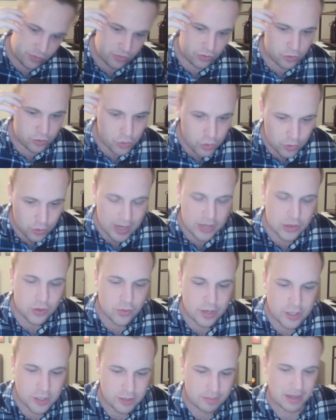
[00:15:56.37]
to create
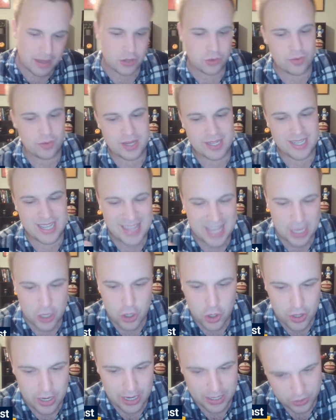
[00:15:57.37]
threes and make threes. They
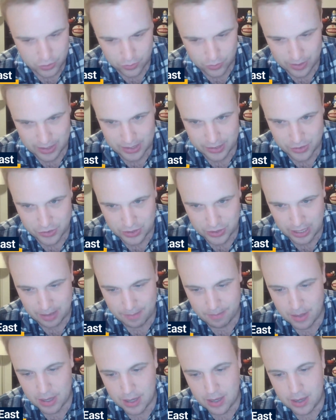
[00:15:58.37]
could not do it in this
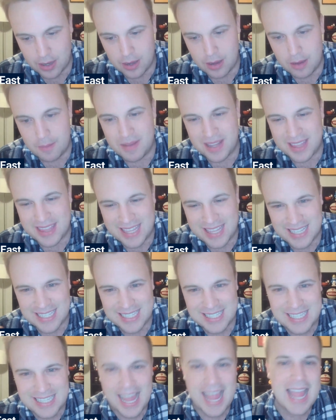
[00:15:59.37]
game. But the
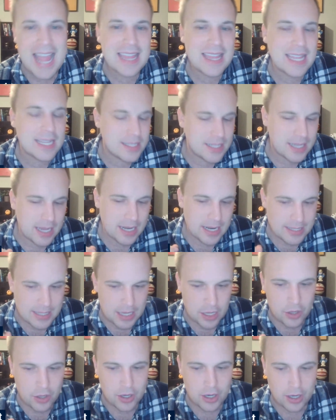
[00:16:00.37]
stat that's going to
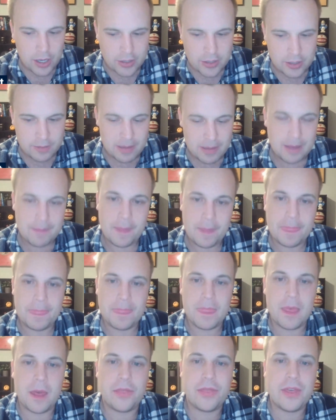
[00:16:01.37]
tell it all to me,
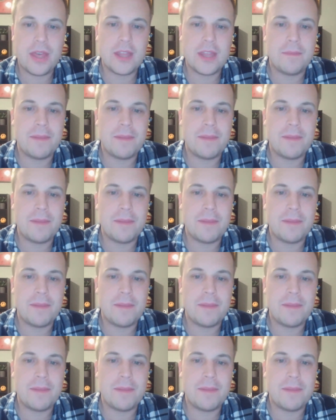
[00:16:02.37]
the thing the